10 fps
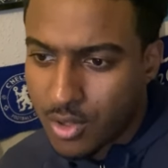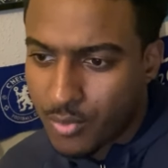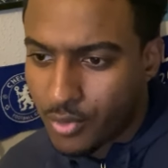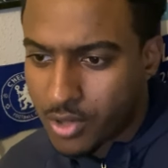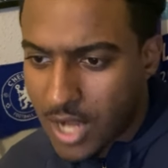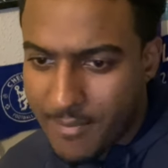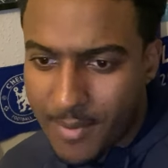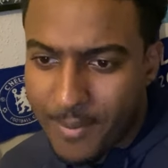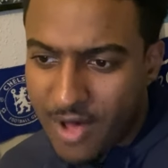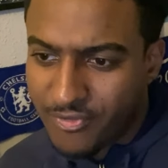we'll climb
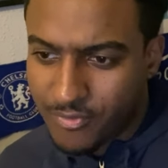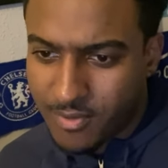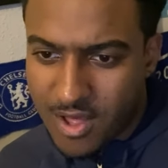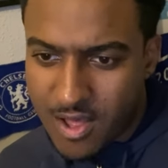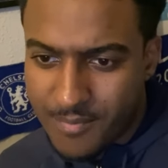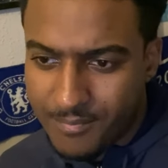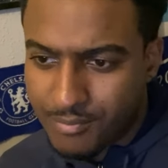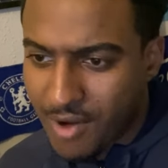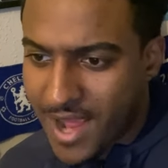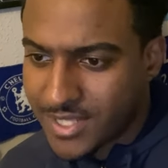above um,
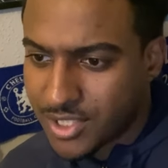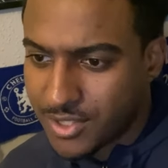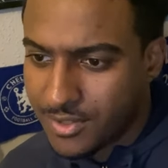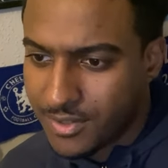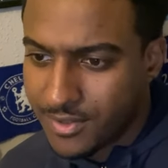Brighton.